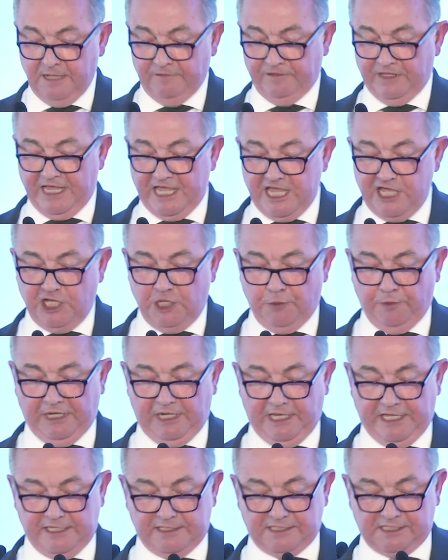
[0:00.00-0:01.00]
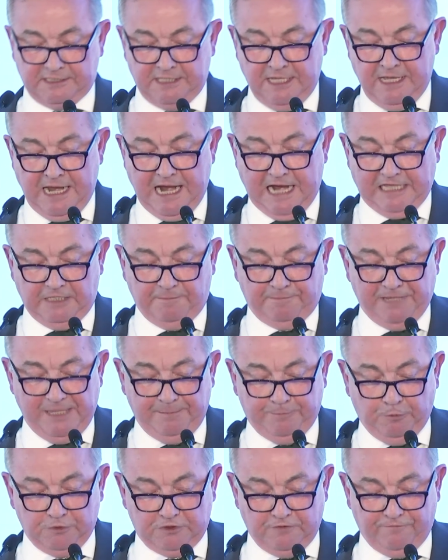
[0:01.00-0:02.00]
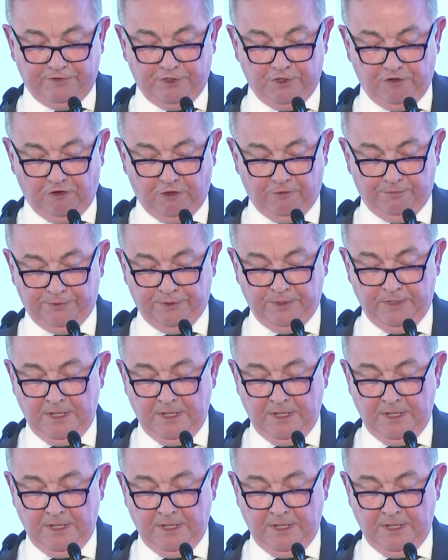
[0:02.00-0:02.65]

the EU elites, and the peoples of Europe.